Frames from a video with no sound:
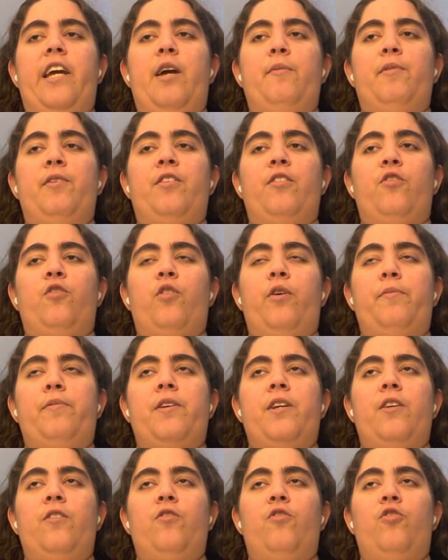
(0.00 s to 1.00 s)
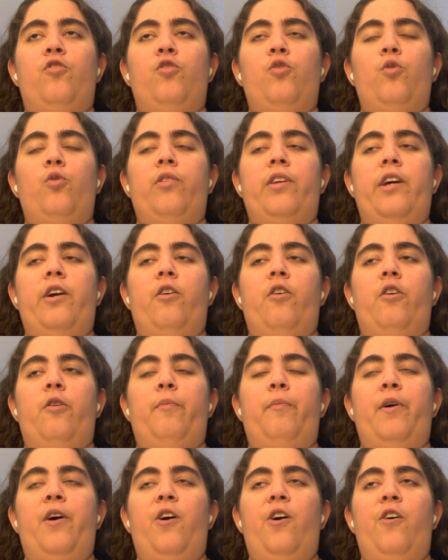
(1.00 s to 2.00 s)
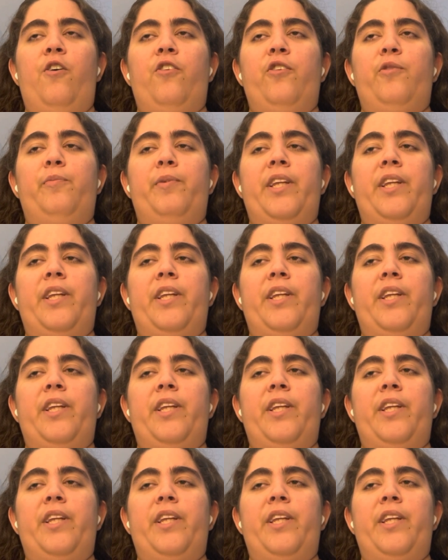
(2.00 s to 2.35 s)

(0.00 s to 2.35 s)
image descriptions to their posts,